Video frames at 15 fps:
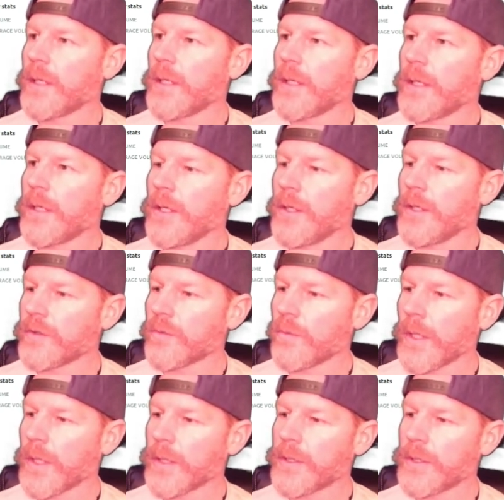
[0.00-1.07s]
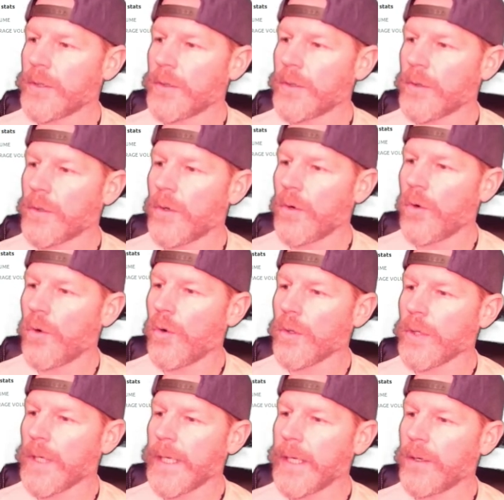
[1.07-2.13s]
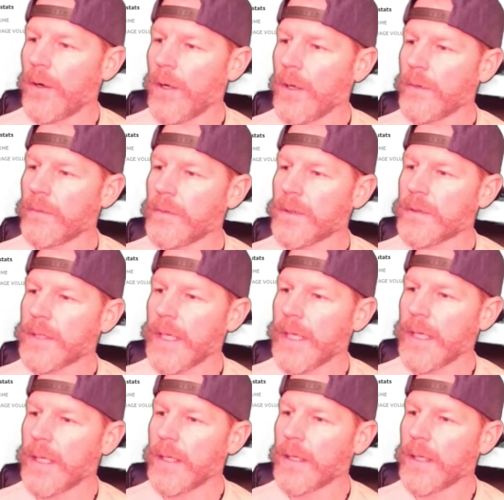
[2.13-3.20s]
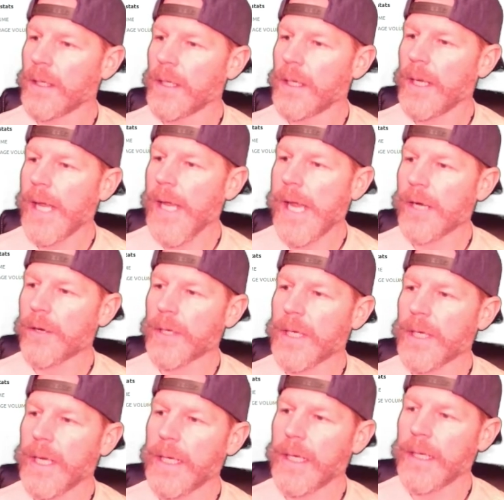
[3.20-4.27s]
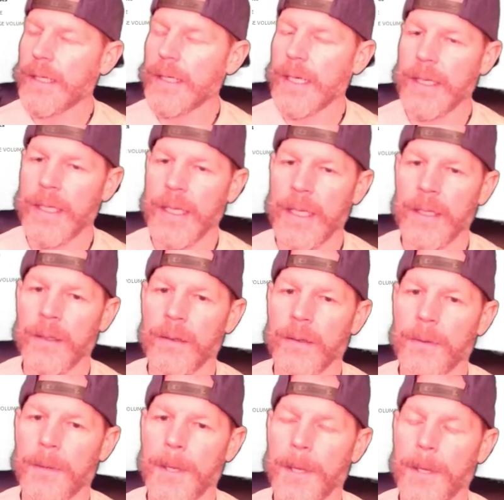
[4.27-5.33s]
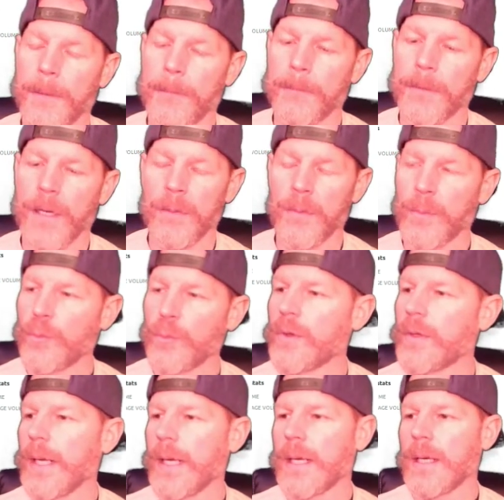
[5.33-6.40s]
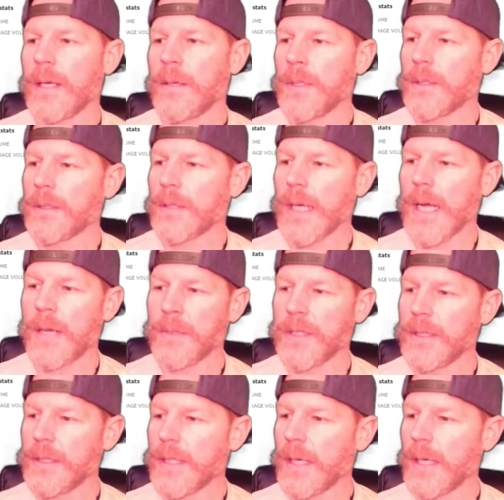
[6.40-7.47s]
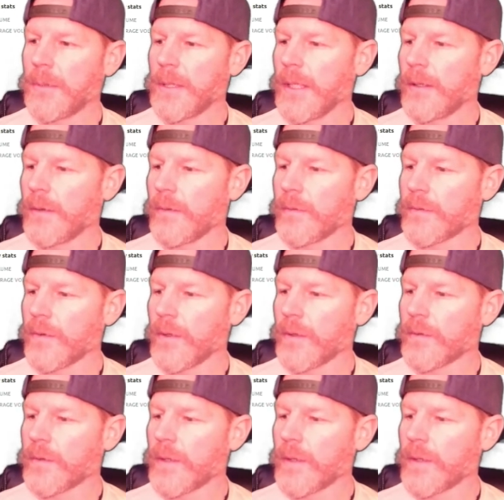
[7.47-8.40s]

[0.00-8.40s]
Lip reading: You just want to correlate all of this data, aggregate it, and then come up with a common denominator of sorts.